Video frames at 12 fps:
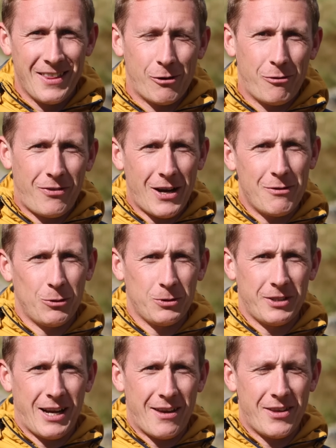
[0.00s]
There are 5
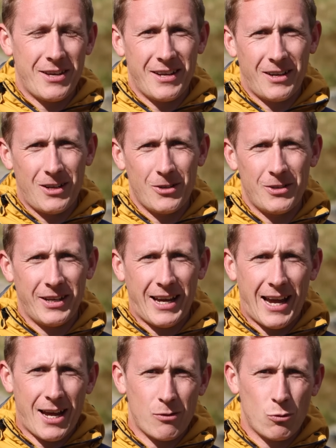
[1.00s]
altogether, including
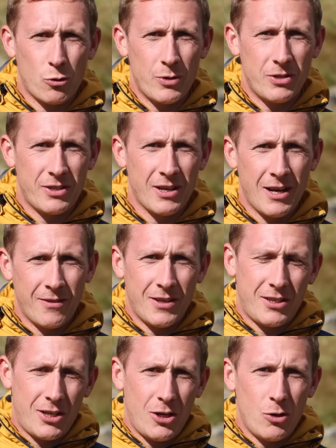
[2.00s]
hand warmers,
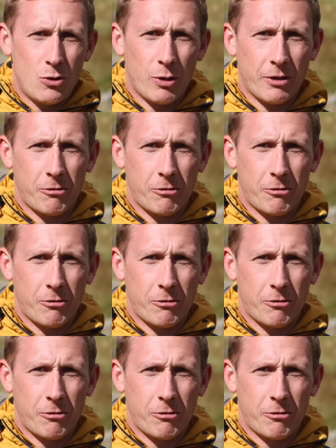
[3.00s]
this huge one